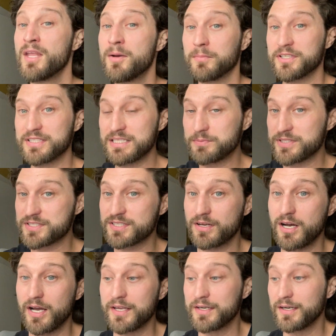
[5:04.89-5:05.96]
But deep
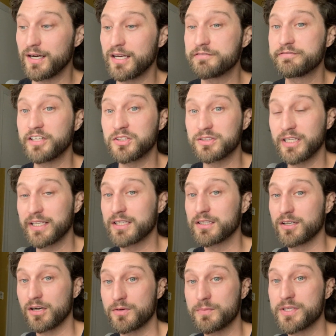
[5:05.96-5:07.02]
inside, I felt like
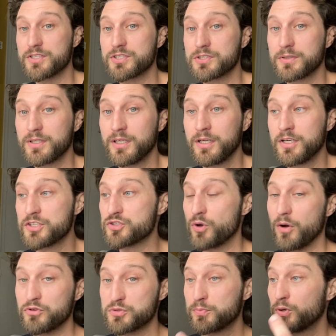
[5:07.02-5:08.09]
garbage. So
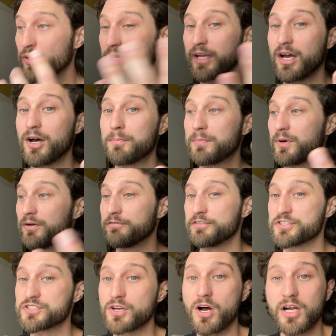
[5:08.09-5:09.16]
I was putting up a
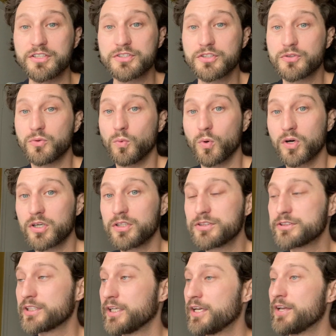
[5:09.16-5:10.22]
facade to the
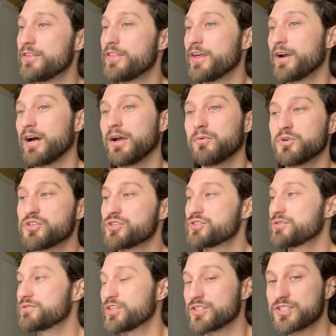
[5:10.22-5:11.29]
world that I was
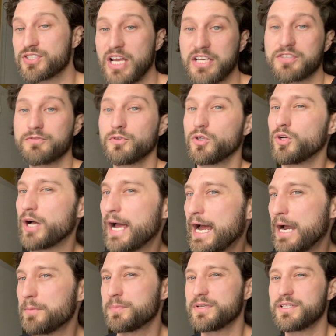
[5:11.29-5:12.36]
successful,
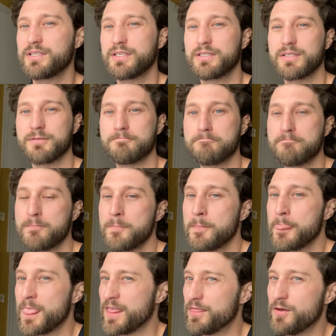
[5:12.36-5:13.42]
happy, and
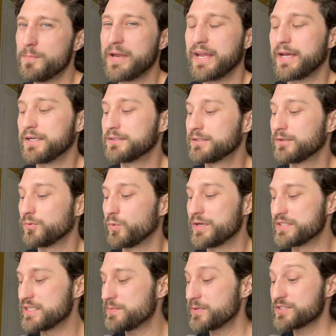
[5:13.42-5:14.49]
the man,
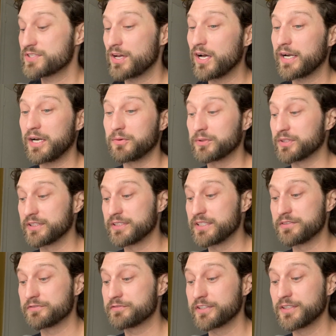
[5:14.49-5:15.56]
when deep inside, I really
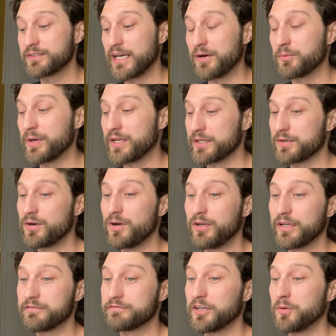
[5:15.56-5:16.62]
didn't feel that way at all.
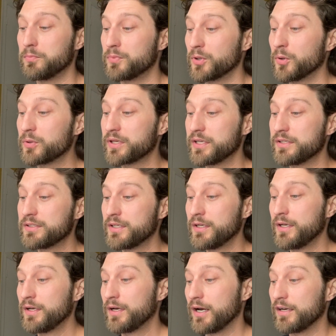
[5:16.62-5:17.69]
I felt broken.
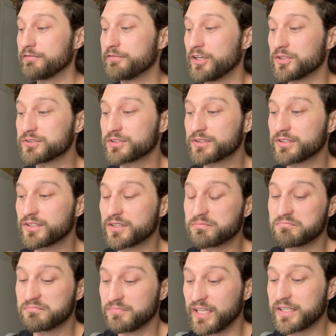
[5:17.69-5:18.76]
I felt
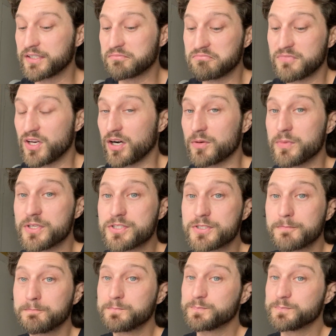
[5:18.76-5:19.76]
like garbage.